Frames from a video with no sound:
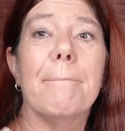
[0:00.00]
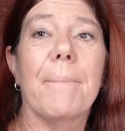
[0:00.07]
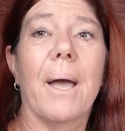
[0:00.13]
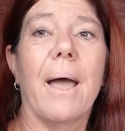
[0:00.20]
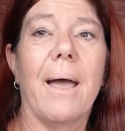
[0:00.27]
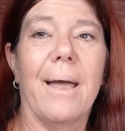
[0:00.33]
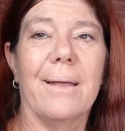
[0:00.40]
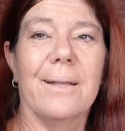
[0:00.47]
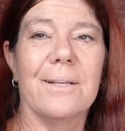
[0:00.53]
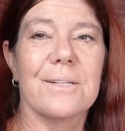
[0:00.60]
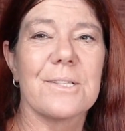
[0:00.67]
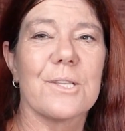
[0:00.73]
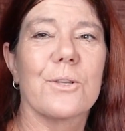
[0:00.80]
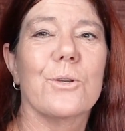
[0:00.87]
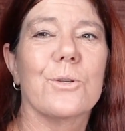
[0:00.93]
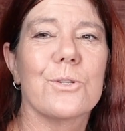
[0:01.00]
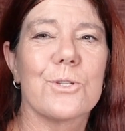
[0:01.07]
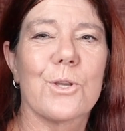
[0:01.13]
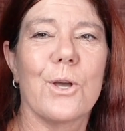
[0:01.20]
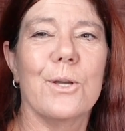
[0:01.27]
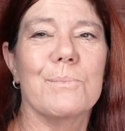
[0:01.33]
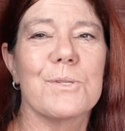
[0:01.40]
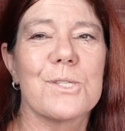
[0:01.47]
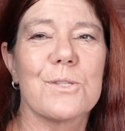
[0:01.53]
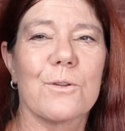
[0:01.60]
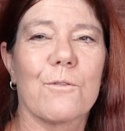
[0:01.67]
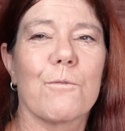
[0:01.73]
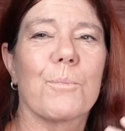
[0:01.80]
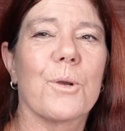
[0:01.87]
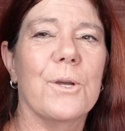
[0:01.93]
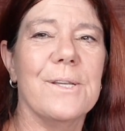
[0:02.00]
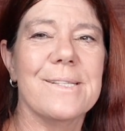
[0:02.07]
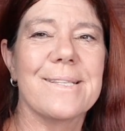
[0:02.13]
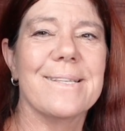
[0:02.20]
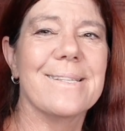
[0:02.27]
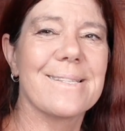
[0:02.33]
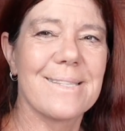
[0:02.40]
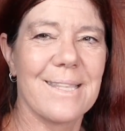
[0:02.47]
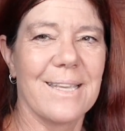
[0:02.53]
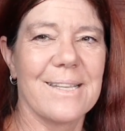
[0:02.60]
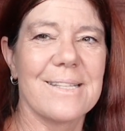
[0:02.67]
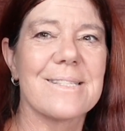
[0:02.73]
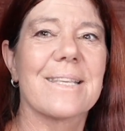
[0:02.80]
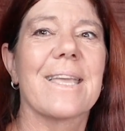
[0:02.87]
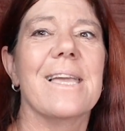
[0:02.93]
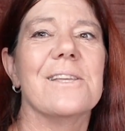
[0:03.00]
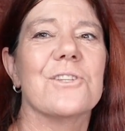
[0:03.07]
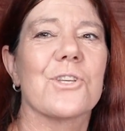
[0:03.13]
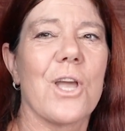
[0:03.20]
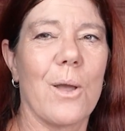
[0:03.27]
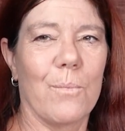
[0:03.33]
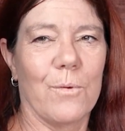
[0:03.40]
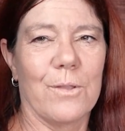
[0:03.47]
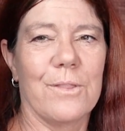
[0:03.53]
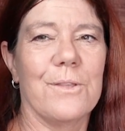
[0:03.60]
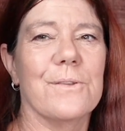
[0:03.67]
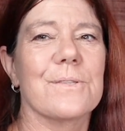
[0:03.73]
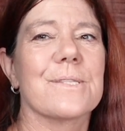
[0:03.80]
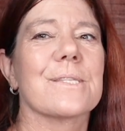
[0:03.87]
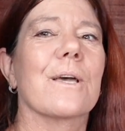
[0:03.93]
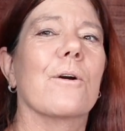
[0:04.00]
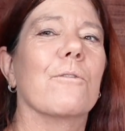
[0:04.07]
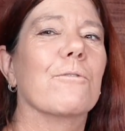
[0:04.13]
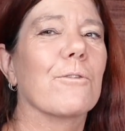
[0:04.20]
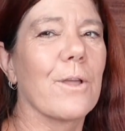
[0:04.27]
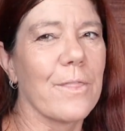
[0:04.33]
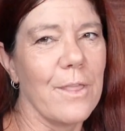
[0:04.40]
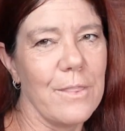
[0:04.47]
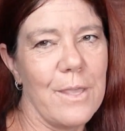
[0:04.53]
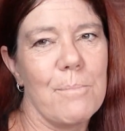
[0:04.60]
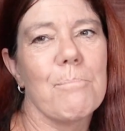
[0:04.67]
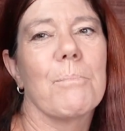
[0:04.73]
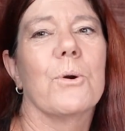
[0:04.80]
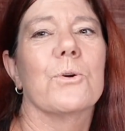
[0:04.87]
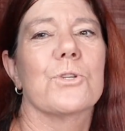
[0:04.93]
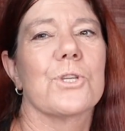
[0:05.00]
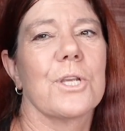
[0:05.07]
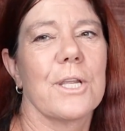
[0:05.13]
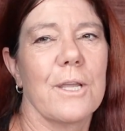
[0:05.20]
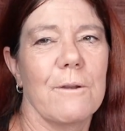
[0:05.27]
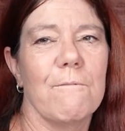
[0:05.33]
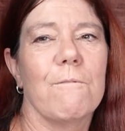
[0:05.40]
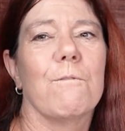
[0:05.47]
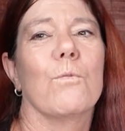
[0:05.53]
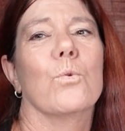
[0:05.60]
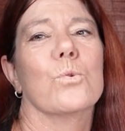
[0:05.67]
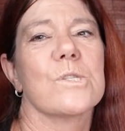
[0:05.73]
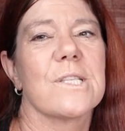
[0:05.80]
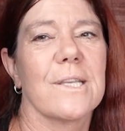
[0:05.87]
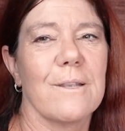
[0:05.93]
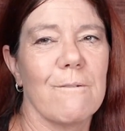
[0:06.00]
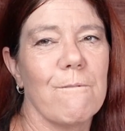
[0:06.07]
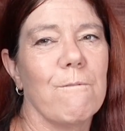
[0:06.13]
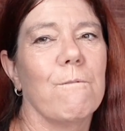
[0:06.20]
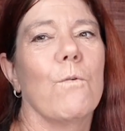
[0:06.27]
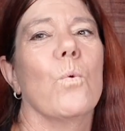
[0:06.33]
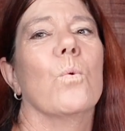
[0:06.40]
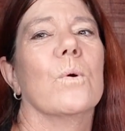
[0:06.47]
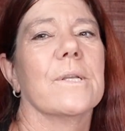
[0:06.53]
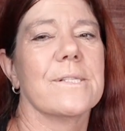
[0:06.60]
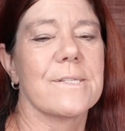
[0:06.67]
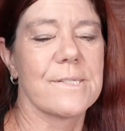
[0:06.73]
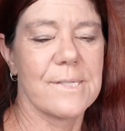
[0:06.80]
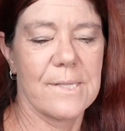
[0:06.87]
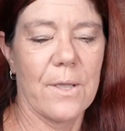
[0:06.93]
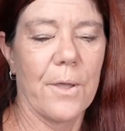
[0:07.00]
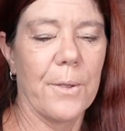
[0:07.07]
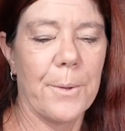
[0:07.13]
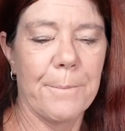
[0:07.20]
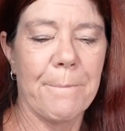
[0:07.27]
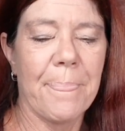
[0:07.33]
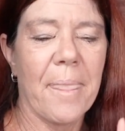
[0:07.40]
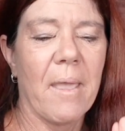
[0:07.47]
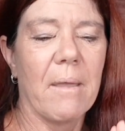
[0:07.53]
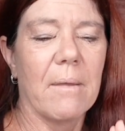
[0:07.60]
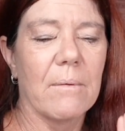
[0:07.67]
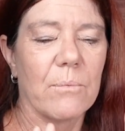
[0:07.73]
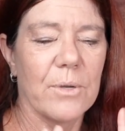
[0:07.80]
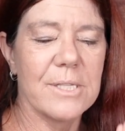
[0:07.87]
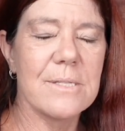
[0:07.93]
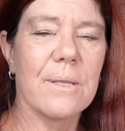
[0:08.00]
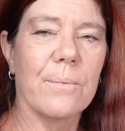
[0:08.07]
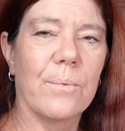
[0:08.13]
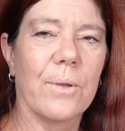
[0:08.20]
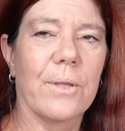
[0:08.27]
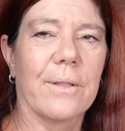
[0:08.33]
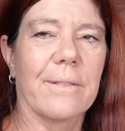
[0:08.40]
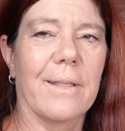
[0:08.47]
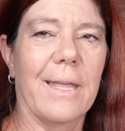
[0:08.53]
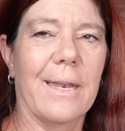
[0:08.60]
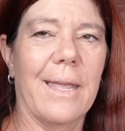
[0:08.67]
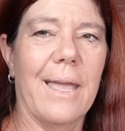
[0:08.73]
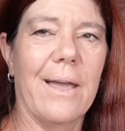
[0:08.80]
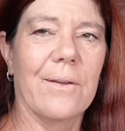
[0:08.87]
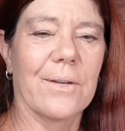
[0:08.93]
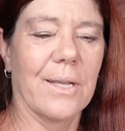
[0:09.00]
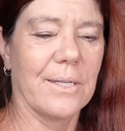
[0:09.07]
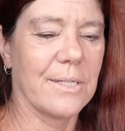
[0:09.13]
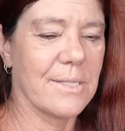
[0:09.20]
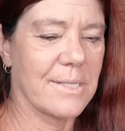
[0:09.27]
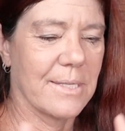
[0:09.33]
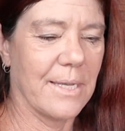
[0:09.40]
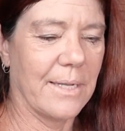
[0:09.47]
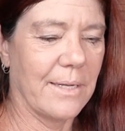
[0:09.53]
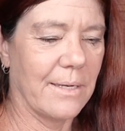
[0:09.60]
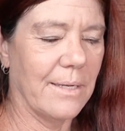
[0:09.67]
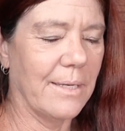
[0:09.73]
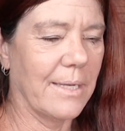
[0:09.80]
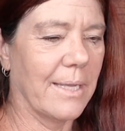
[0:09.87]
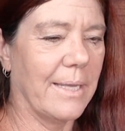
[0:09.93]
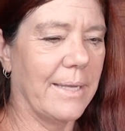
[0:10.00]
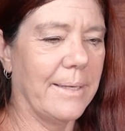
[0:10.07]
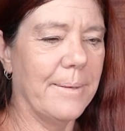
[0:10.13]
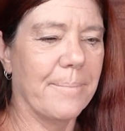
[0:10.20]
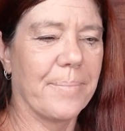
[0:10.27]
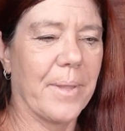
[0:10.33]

but it's a good time to sort of process things, catch up with yourself rather than pushing and forcing forwards. So once I worked that out, I decided, okay,